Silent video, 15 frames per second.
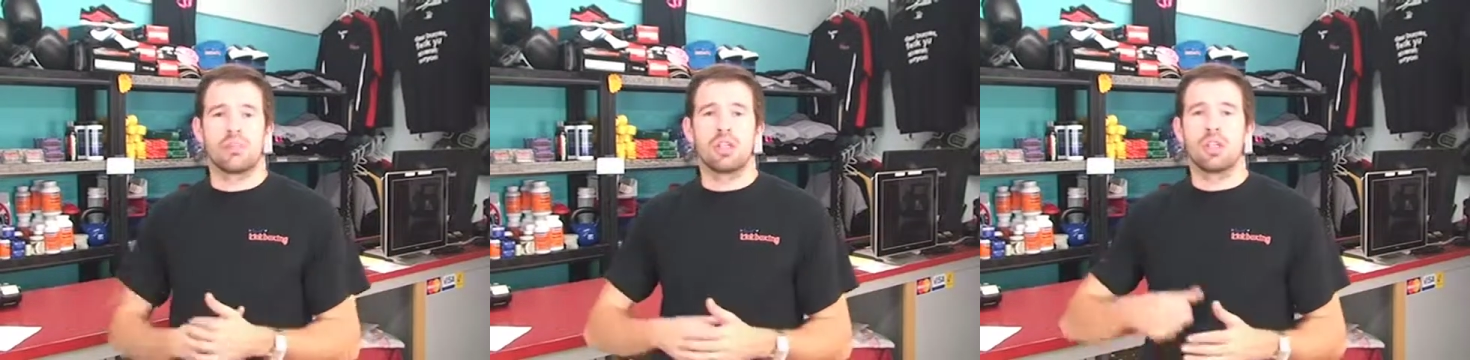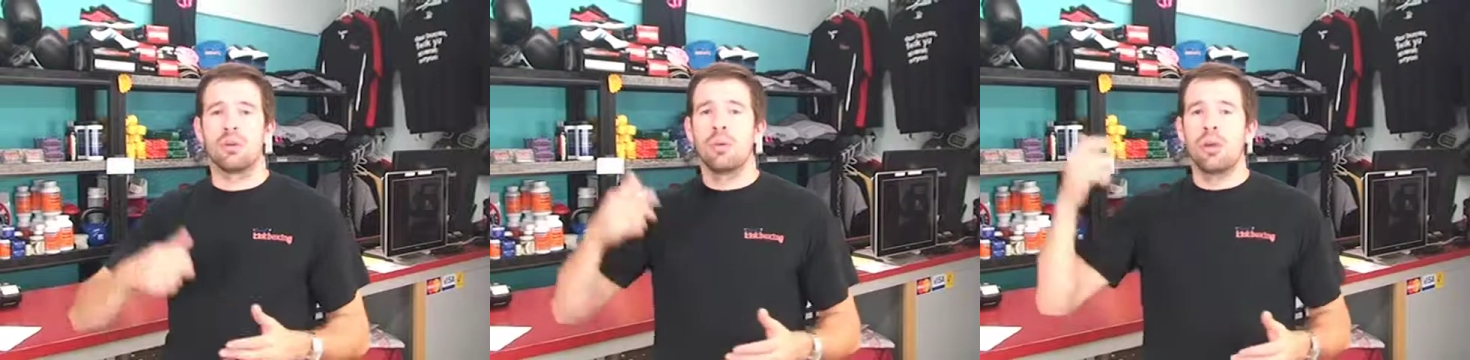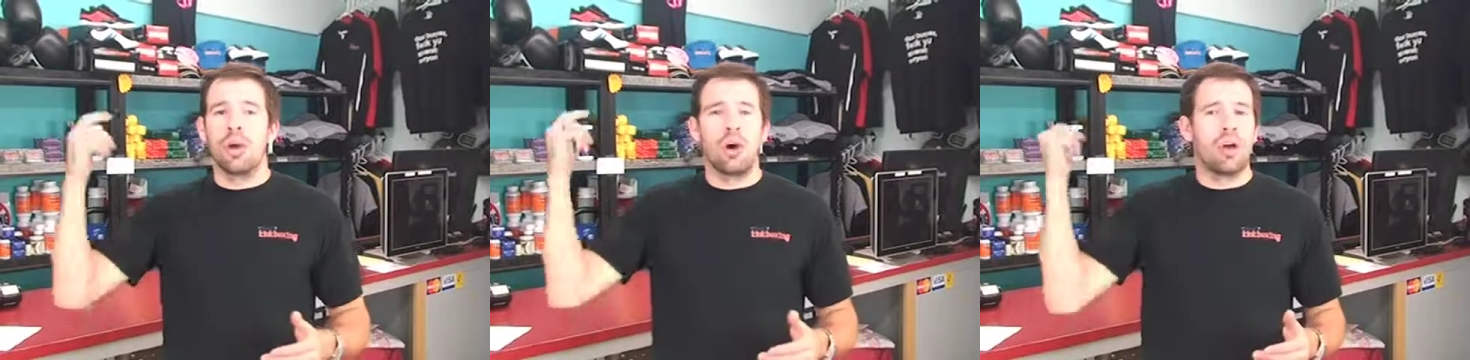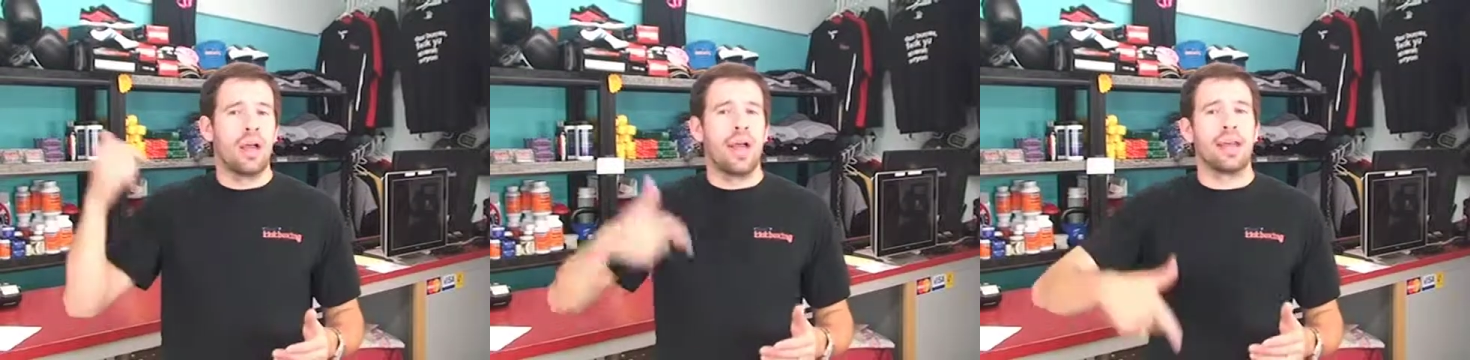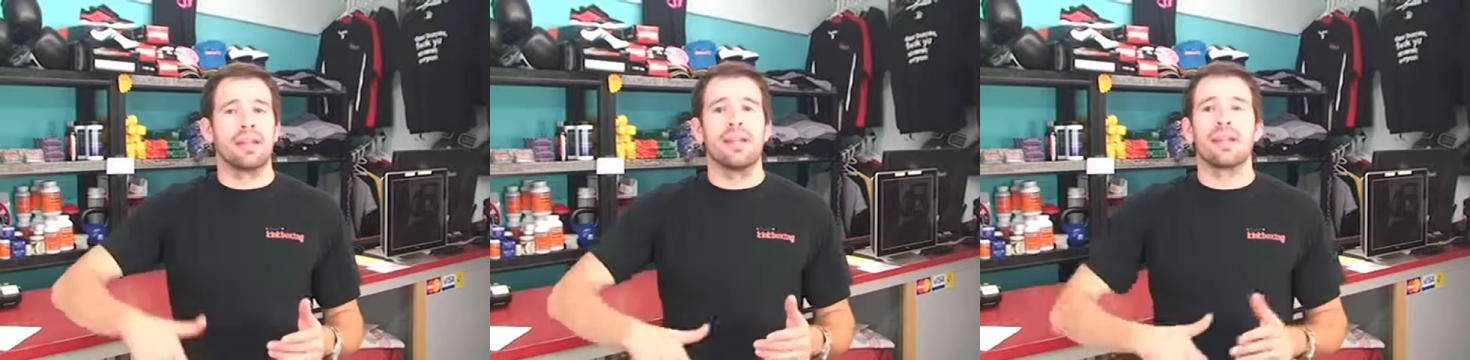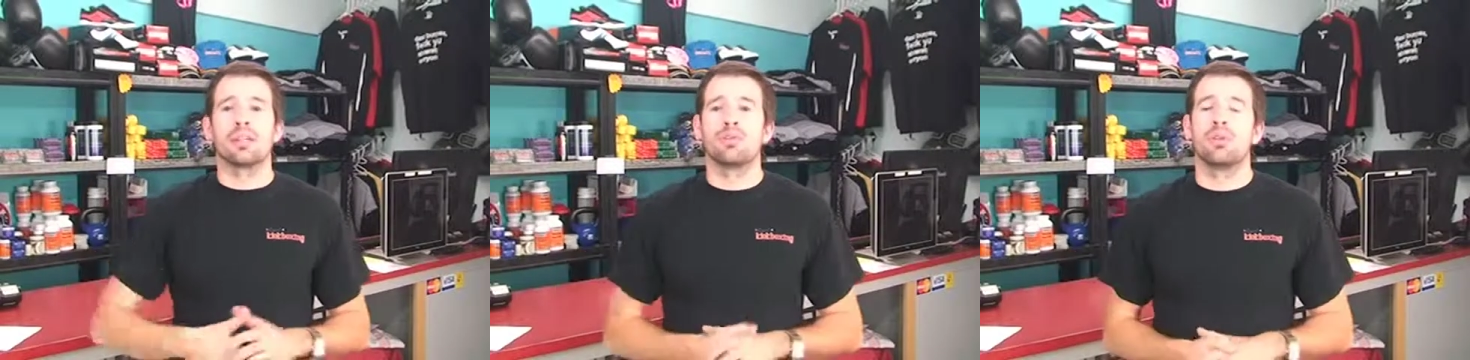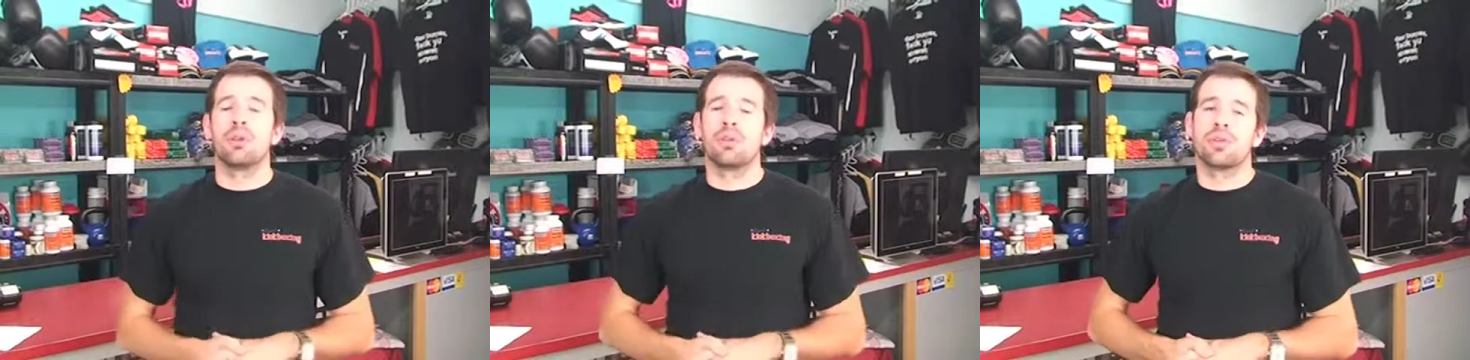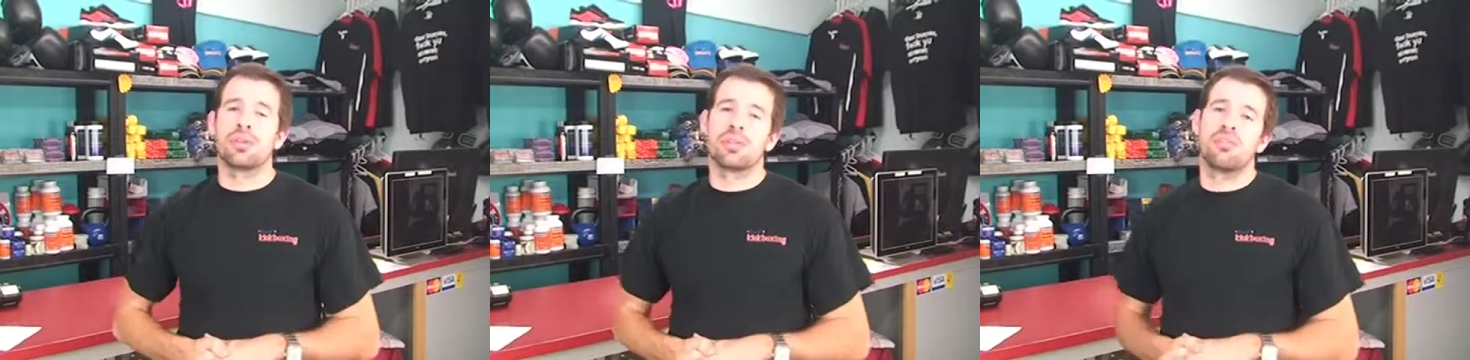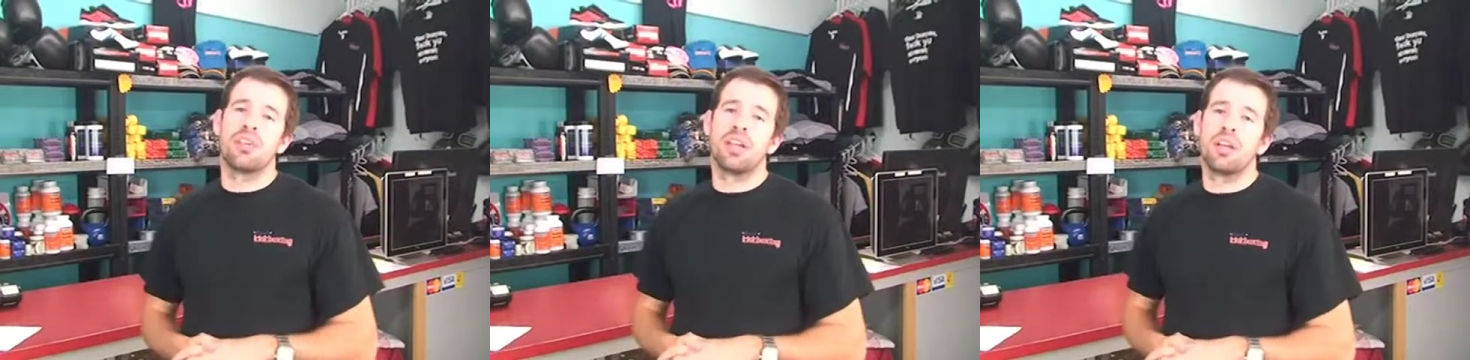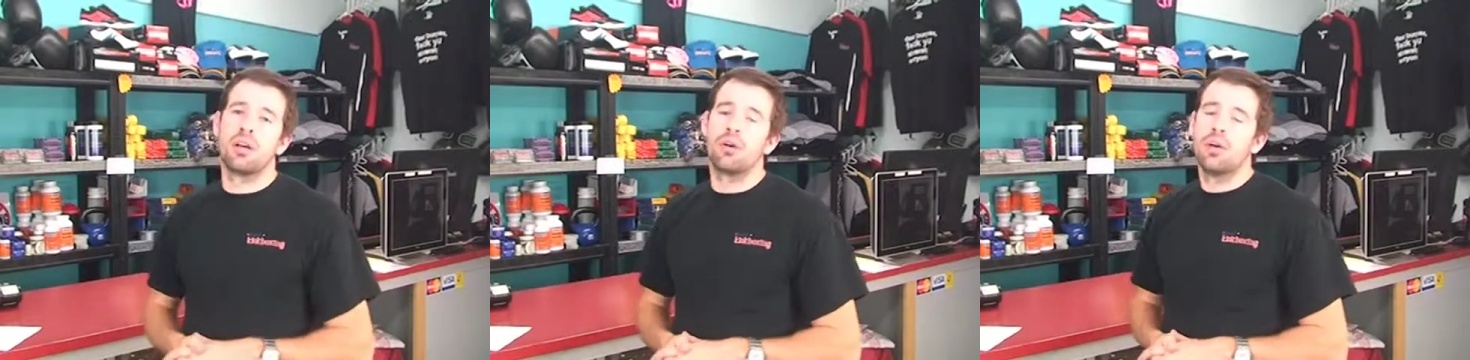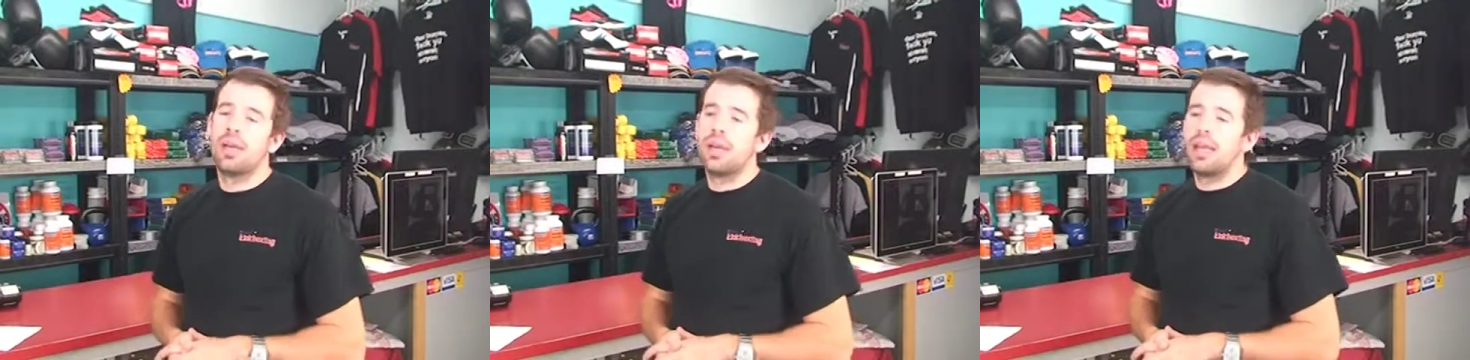to you. I'll add links below this video.